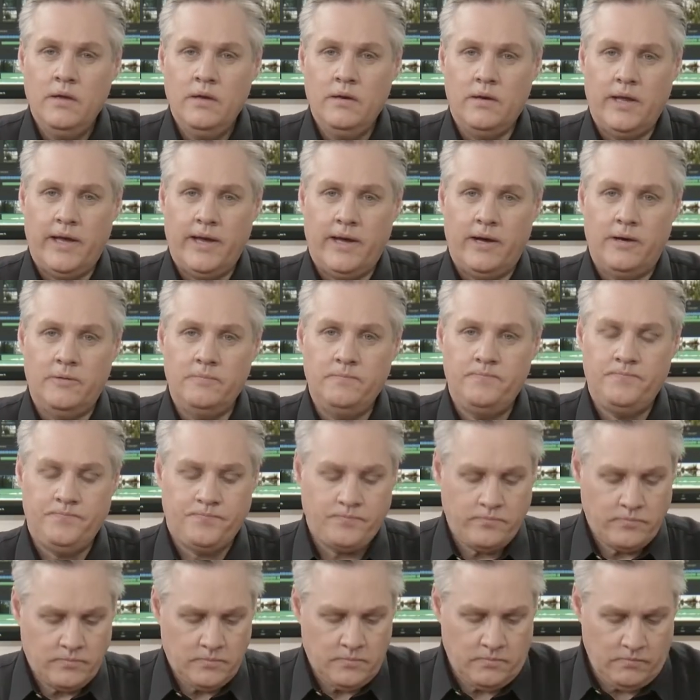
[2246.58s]
Now,
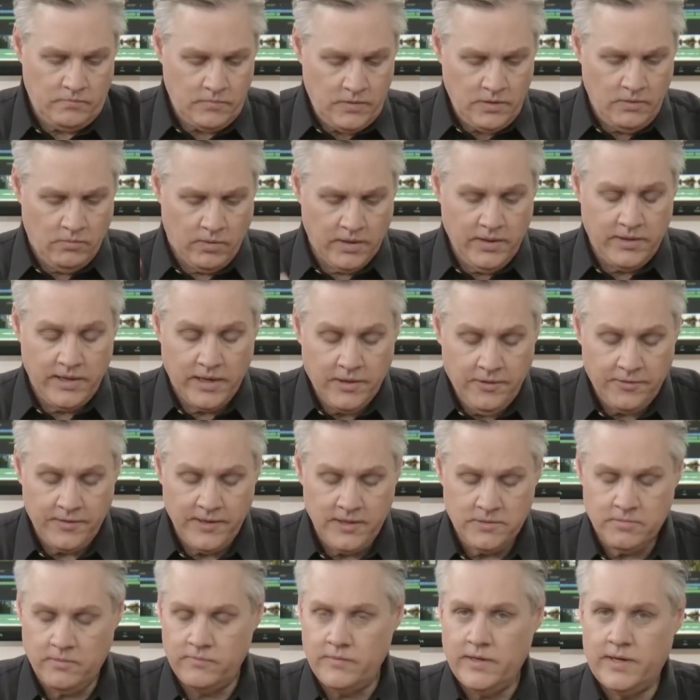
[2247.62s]
one of the other
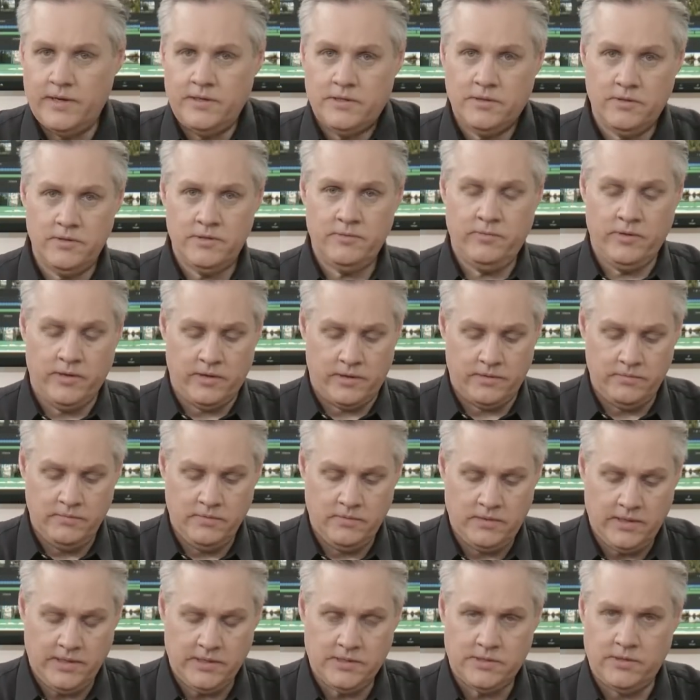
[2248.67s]
things we've done is because we've got
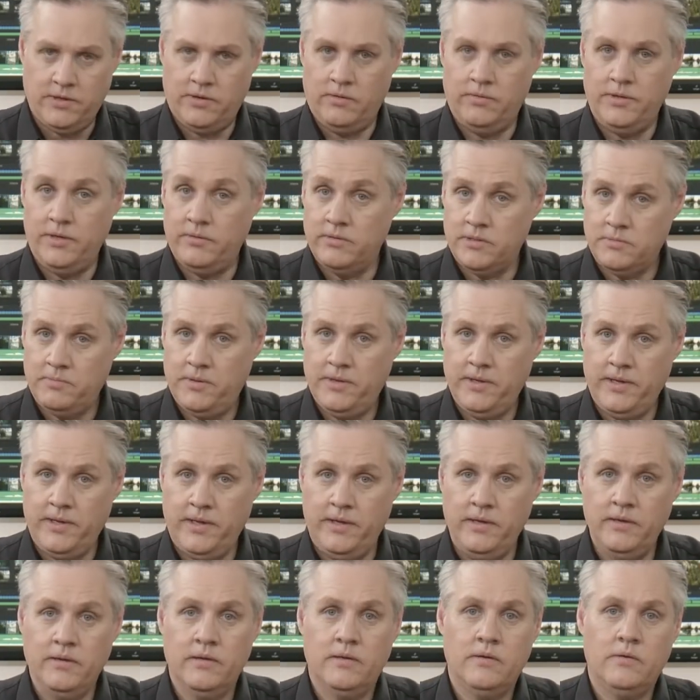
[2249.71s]
external
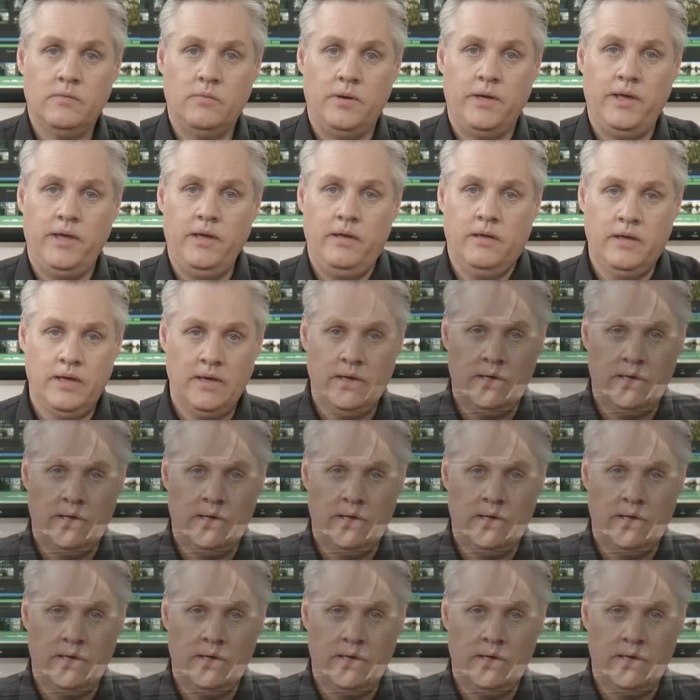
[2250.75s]
USB, we